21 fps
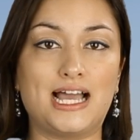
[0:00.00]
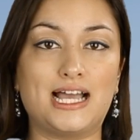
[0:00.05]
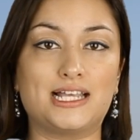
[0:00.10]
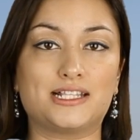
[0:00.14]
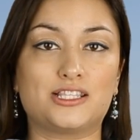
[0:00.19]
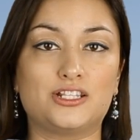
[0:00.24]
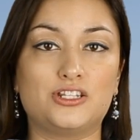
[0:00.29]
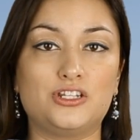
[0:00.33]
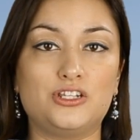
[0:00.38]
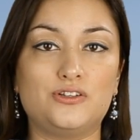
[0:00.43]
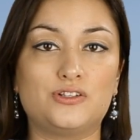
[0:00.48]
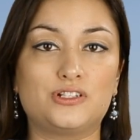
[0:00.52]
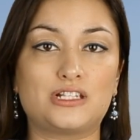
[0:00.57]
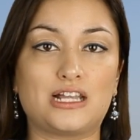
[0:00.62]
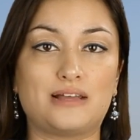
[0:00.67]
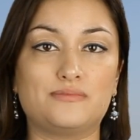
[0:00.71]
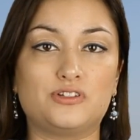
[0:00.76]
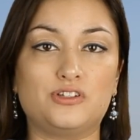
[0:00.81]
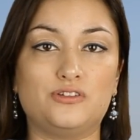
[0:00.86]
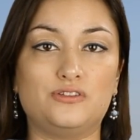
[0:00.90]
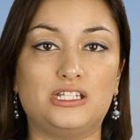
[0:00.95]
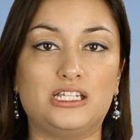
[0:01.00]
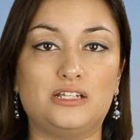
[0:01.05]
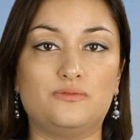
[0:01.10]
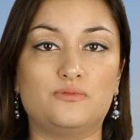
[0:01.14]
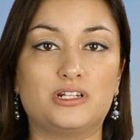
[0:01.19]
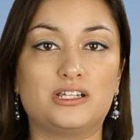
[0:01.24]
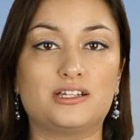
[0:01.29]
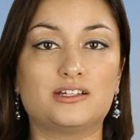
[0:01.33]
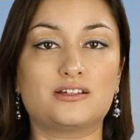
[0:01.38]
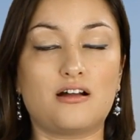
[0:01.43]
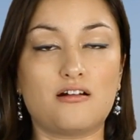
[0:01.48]
as the new stamp duty
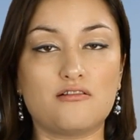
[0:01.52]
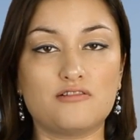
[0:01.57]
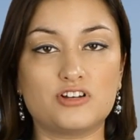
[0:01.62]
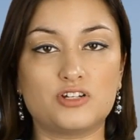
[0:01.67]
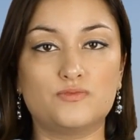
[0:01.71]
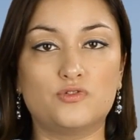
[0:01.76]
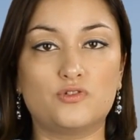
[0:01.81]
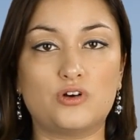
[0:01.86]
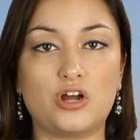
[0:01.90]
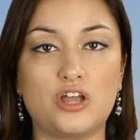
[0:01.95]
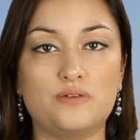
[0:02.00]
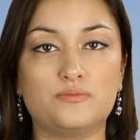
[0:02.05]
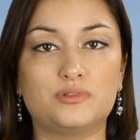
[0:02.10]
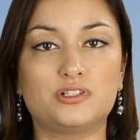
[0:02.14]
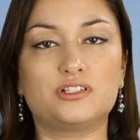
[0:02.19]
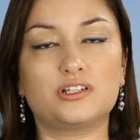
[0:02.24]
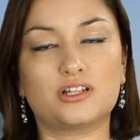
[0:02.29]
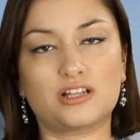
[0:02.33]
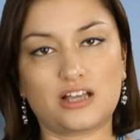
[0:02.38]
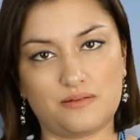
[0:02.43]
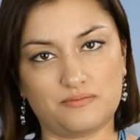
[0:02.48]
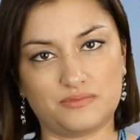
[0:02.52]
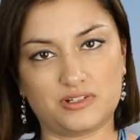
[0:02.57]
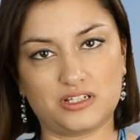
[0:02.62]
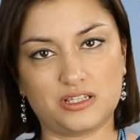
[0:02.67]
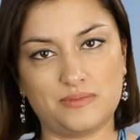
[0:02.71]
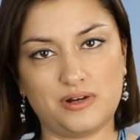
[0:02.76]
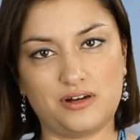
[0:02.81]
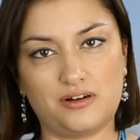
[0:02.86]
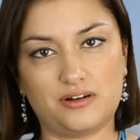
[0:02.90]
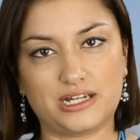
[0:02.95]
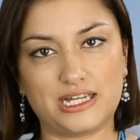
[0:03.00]
would encourage more homes to come to
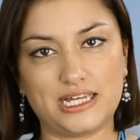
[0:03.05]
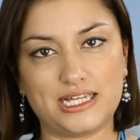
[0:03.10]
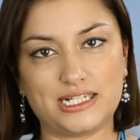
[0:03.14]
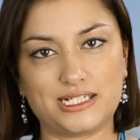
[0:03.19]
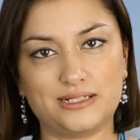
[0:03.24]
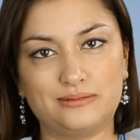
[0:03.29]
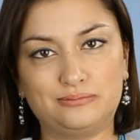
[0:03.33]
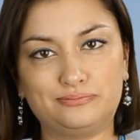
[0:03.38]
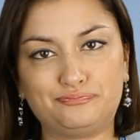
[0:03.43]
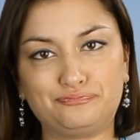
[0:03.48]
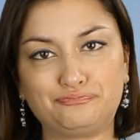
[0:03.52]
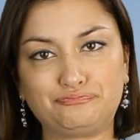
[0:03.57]
the market.